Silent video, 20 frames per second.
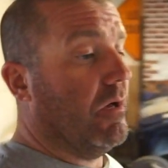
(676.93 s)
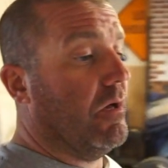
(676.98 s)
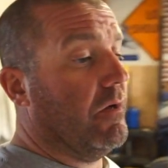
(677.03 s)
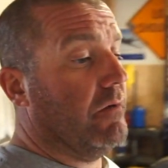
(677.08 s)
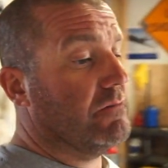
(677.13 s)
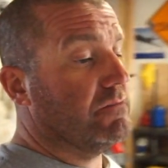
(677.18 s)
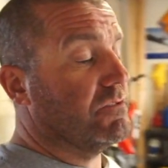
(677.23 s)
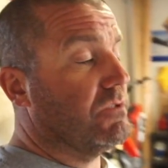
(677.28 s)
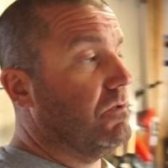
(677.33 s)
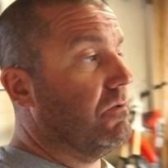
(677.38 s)
I
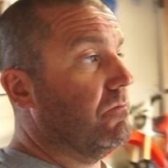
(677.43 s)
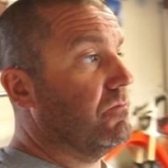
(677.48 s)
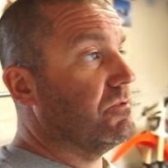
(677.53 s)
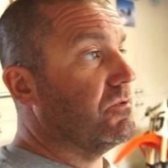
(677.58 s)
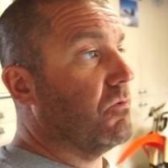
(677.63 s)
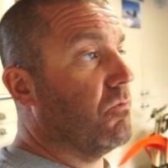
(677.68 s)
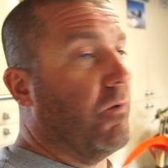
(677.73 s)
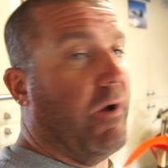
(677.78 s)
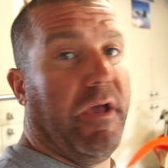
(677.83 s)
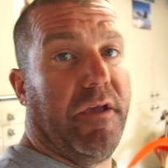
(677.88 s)
was going with
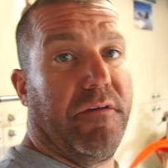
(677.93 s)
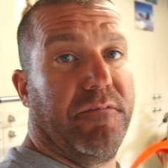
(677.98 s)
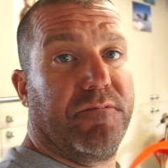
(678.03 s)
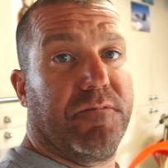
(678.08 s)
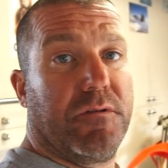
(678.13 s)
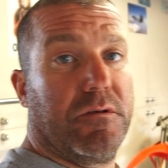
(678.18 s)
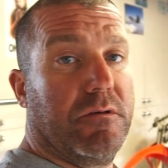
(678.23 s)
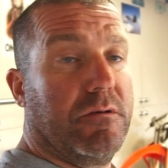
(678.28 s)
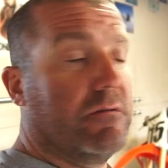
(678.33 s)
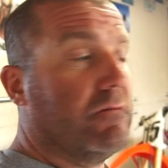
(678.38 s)
the wife
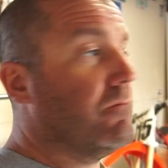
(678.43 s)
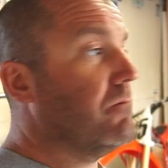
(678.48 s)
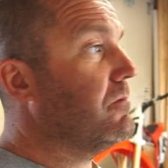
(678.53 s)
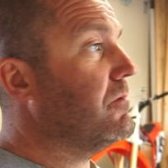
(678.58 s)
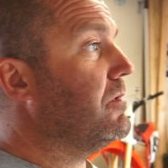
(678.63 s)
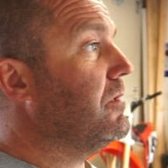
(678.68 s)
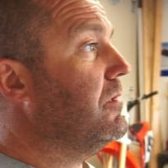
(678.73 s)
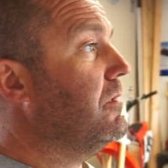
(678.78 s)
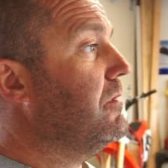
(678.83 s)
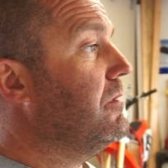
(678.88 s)
to
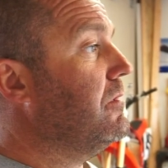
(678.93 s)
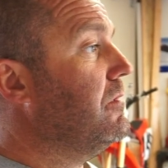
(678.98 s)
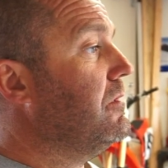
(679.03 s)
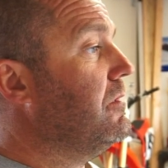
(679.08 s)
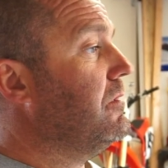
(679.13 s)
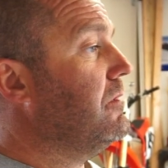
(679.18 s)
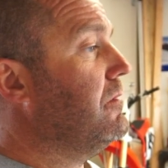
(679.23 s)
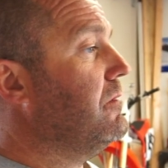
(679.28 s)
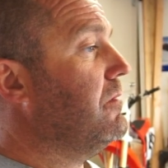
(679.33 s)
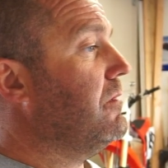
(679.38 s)

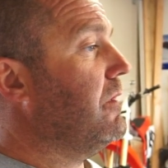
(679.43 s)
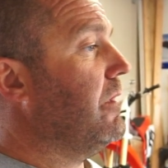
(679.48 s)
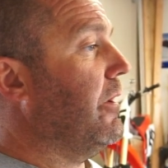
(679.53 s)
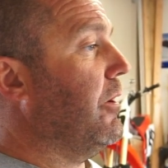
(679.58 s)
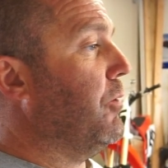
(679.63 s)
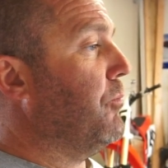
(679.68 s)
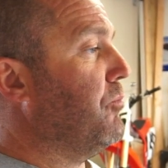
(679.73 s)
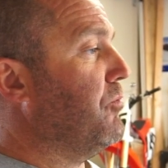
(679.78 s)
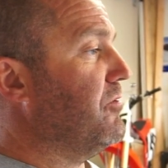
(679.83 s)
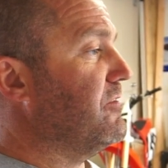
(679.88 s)

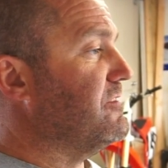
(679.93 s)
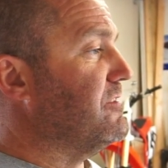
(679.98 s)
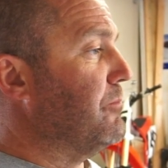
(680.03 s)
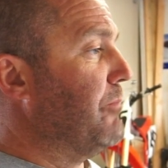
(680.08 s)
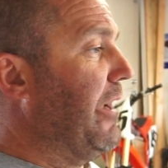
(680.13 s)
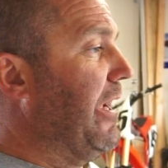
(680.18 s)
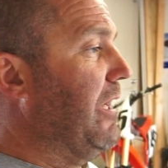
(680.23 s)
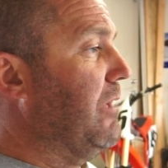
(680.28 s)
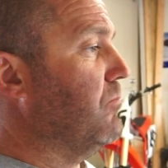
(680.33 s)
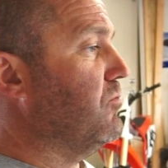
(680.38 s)
help with some
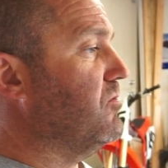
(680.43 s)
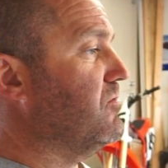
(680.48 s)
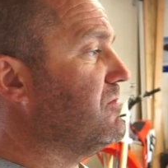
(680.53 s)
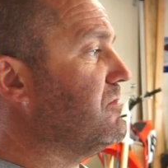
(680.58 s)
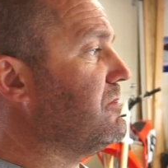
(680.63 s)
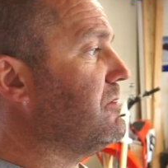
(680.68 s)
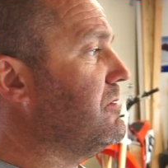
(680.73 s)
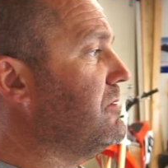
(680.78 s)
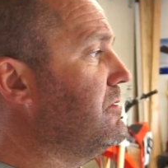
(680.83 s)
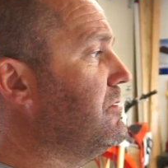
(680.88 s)

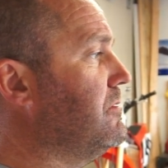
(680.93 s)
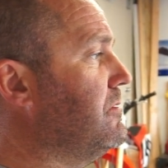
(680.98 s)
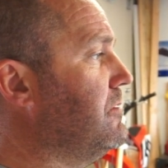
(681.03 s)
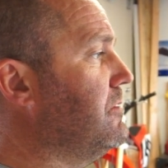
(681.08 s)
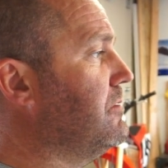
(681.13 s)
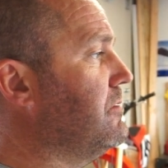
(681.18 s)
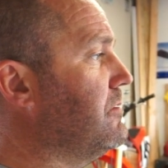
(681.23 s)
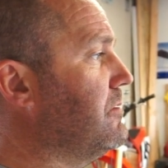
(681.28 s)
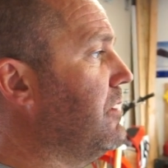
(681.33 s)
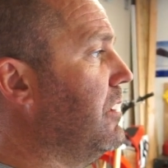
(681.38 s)
animals,
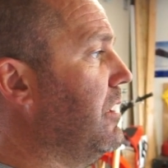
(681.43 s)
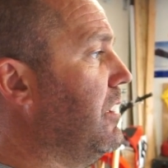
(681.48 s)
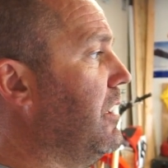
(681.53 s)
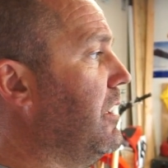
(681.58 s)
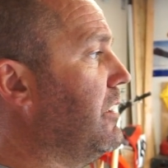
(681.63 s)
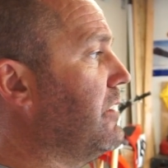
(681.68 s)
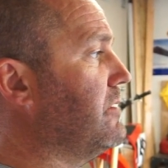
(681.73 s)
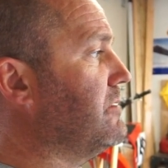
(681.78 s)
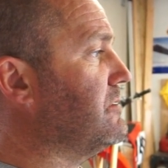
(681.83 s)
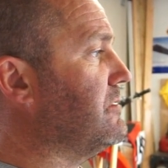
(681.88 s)

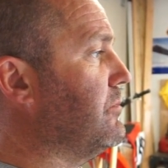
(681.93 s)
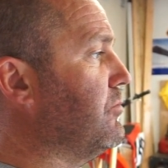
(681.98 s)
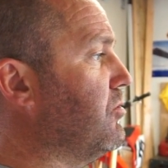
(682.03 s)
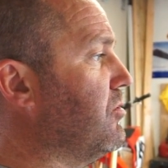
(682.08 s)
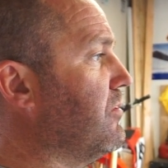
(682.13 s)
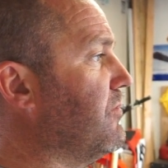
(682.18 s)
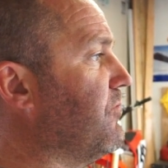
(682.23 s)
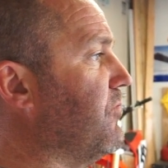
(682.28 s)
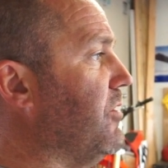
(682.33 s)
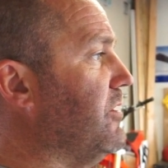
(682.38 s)
because some of
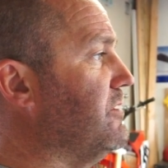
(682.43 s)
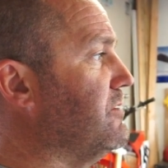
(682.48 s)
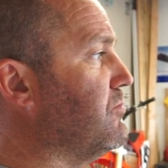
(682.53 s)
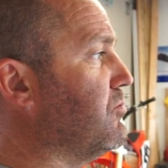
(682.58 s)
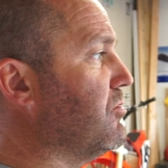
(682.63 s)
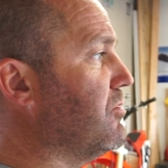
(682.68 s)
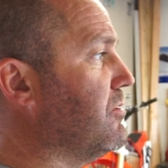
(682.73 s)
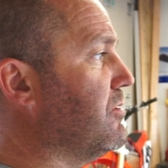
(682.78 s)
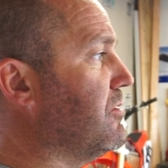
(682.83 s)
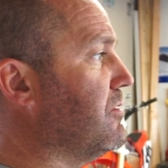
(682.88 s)
her friends
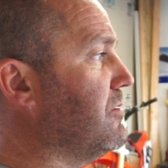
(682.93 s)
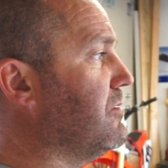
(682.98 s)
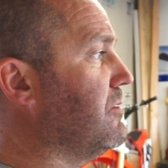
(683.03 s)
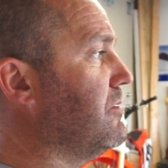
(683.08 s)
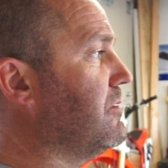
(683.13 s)
were